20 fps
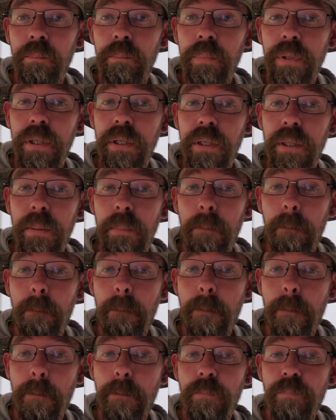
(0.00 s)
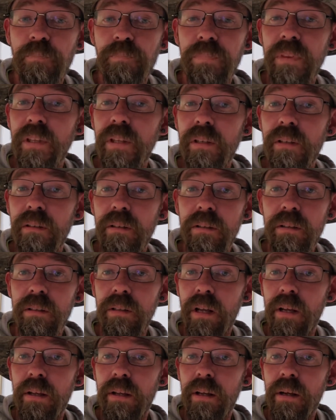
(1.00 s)
But
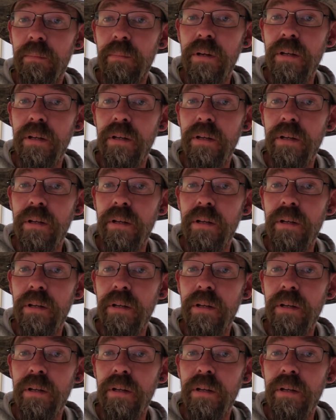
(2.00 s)
Like I'm